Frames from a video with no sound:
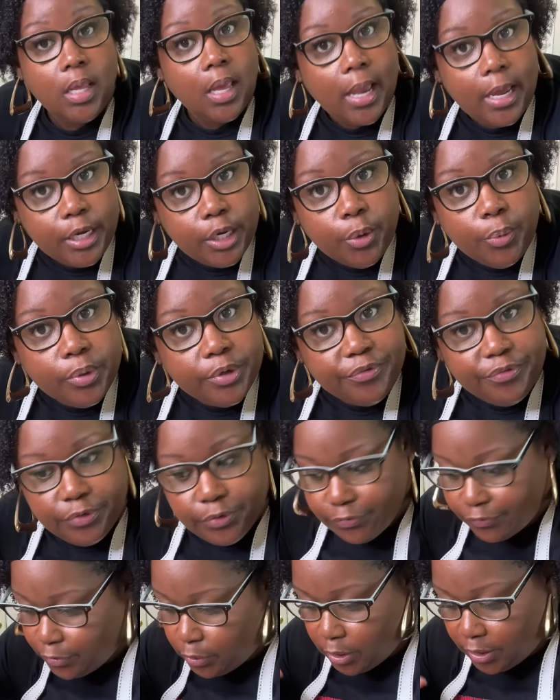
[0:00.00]
I know what a
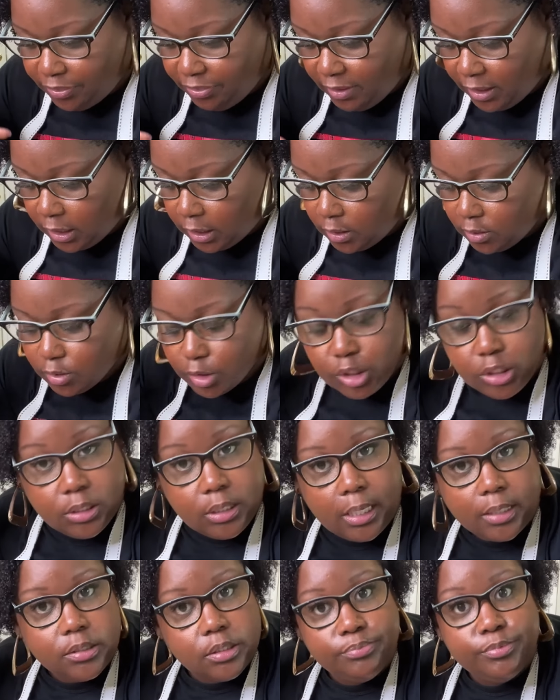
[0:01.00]
few of you are thinking. She
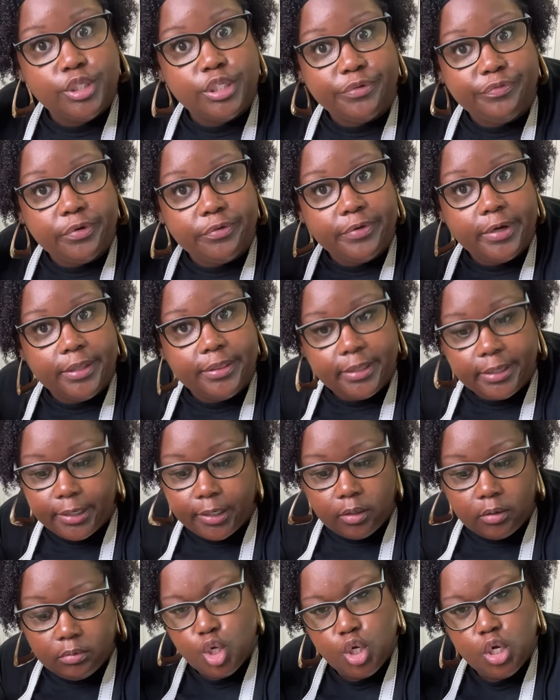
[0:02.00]
got some Jiffy right
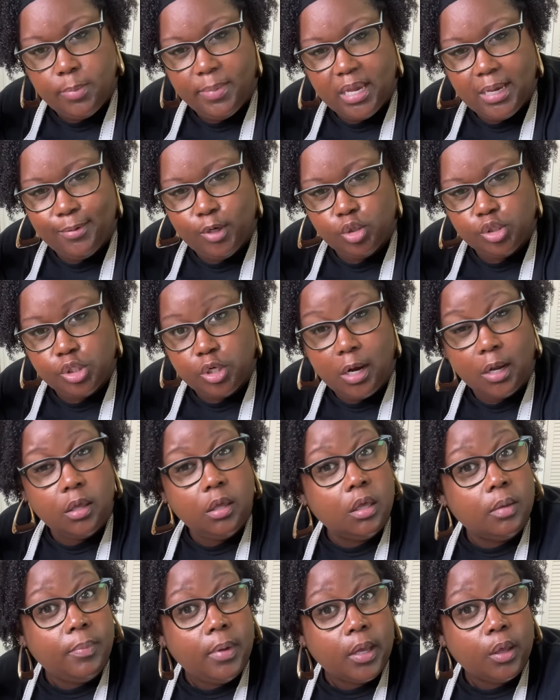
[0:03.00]
there. No man, no sir, I
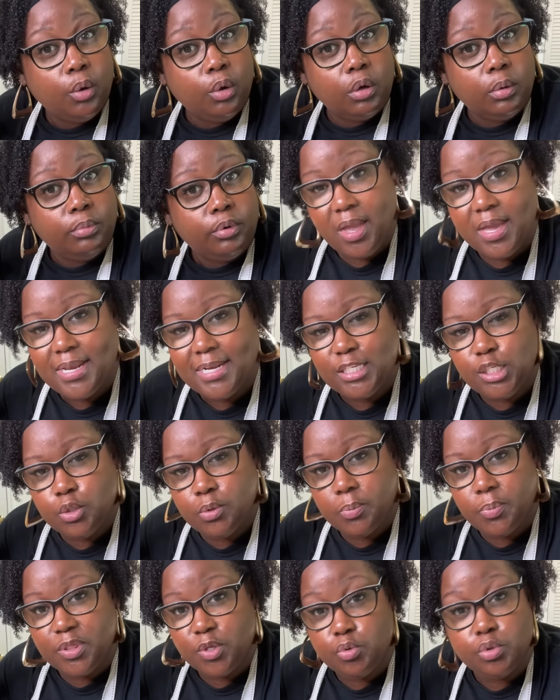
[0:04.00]
cook my cornbread, and I
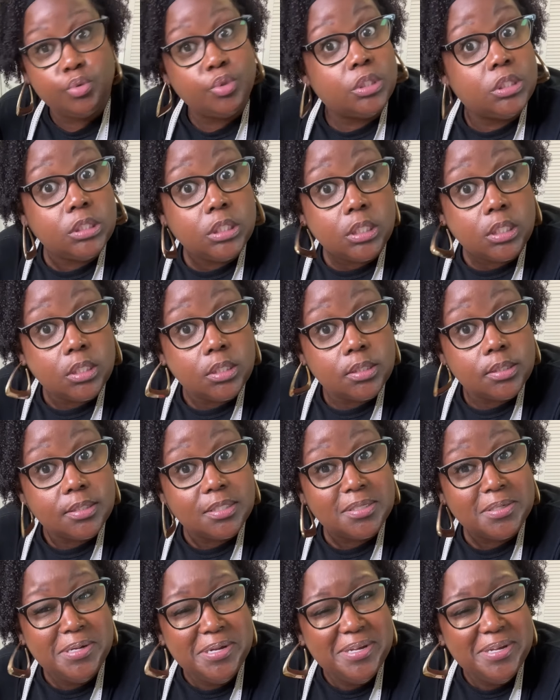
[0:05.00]
do it with crusties.